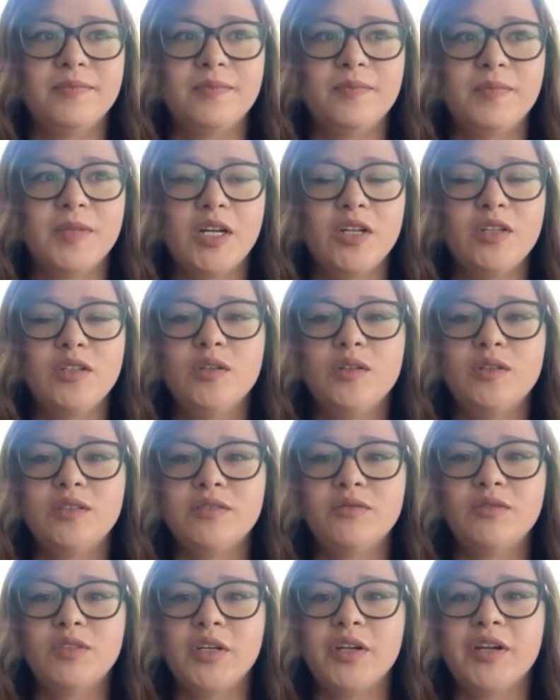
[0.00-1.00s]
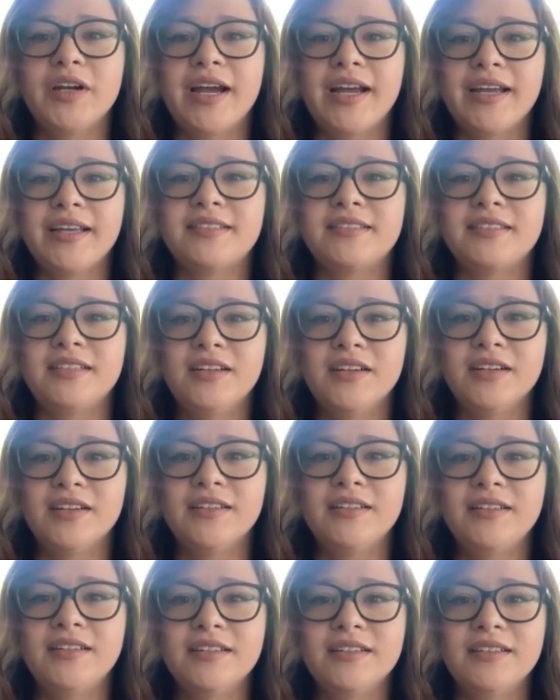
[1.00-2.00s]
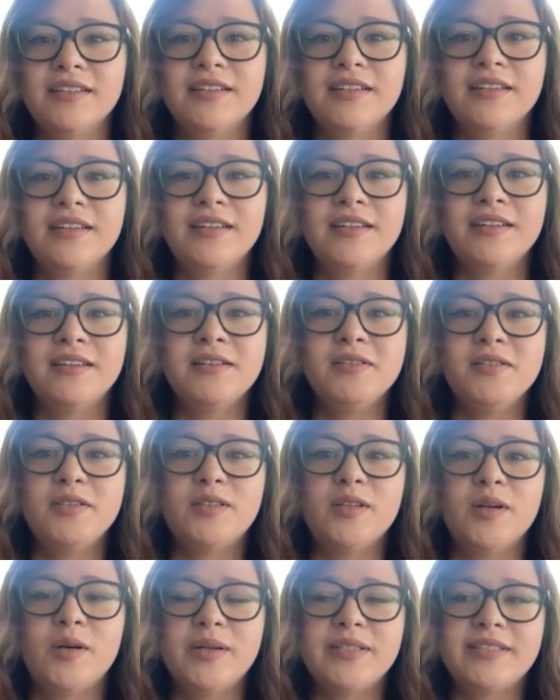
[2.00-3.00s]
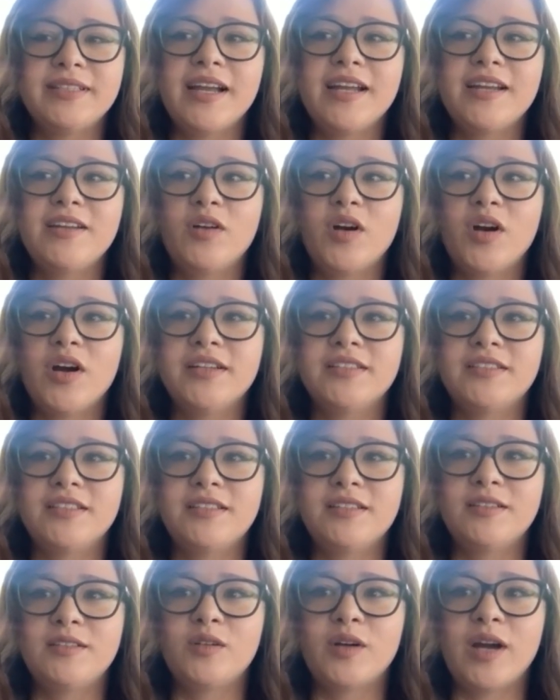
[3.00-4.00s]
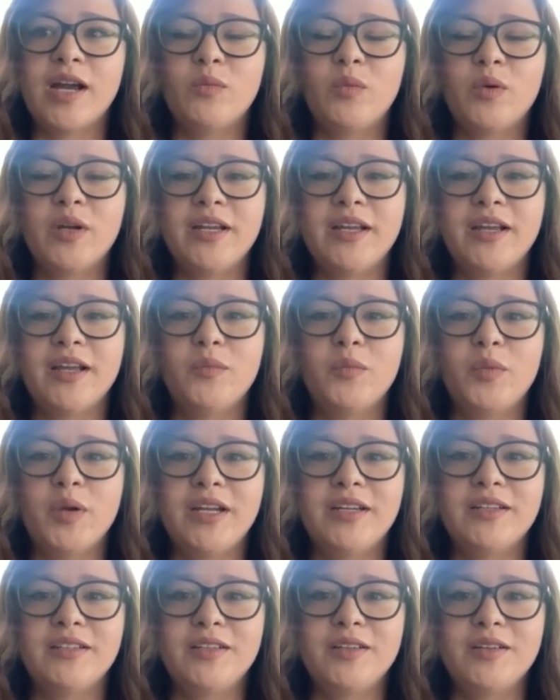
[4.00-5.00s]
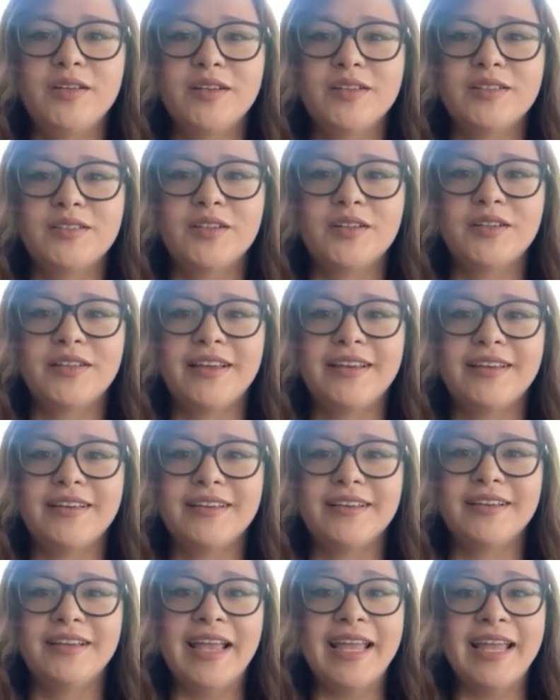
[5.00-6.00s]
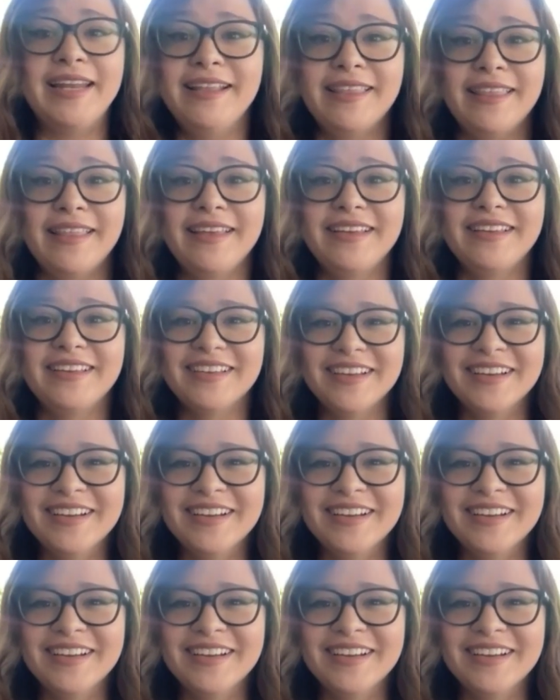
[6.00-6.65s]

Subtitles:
conducive to your highest good. So it's kind of hard to describe what it can bring to you because you're like, anything.